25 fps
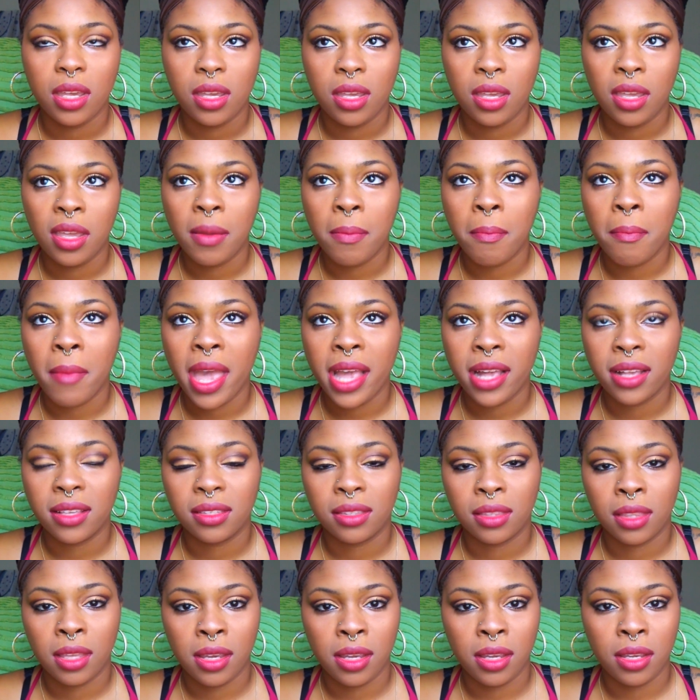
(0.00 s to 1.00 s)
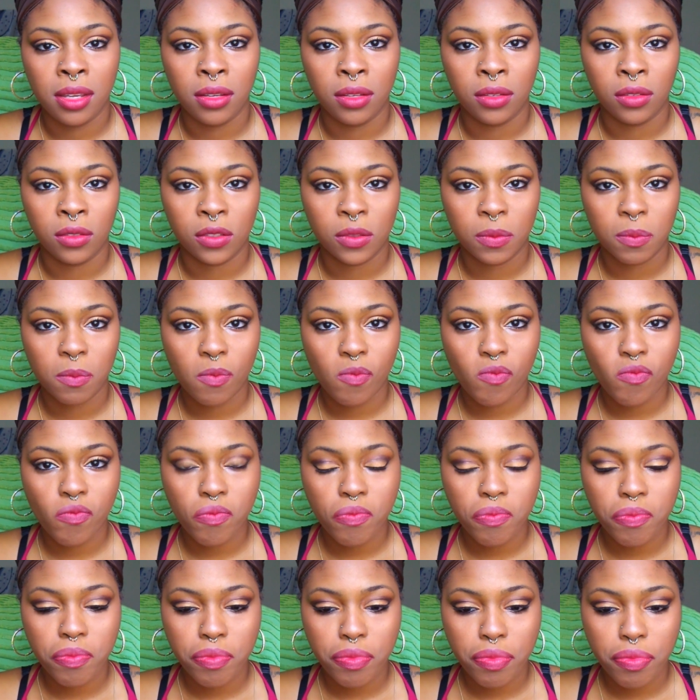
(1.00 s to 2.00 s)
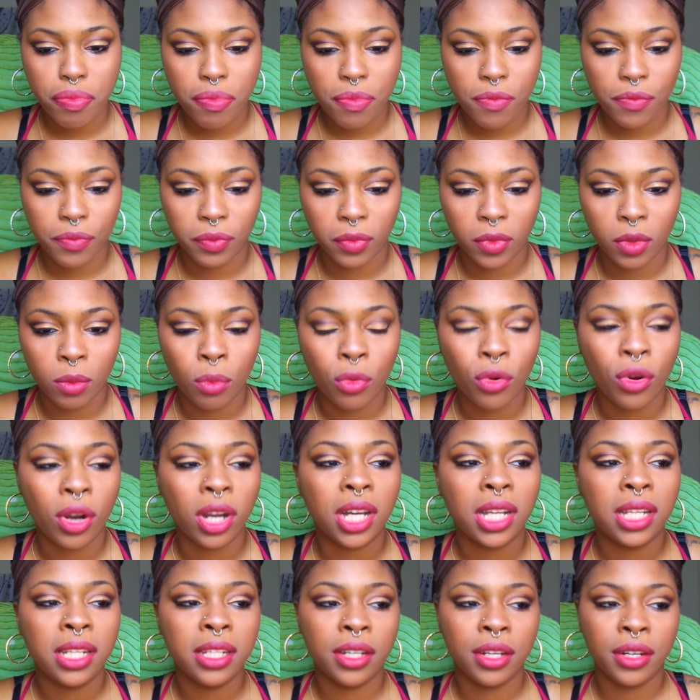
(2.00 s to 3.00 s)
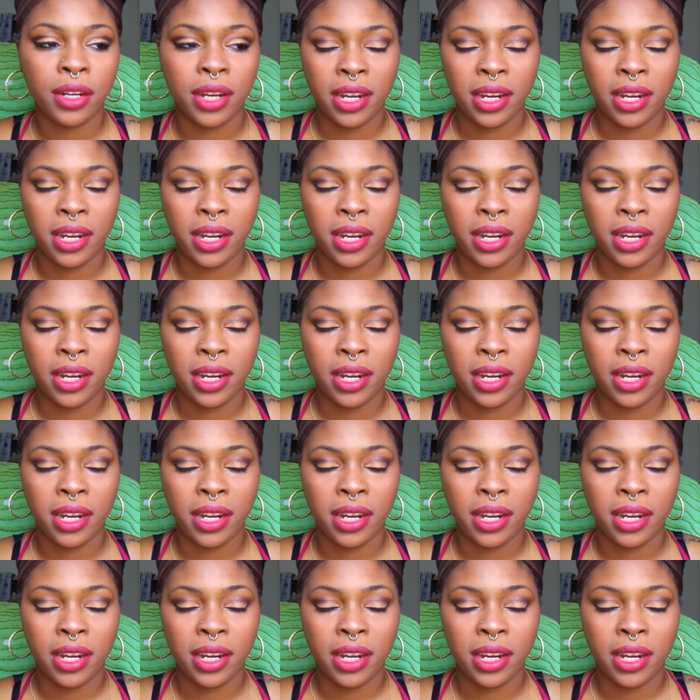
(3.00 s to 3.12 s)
it makes things more clear,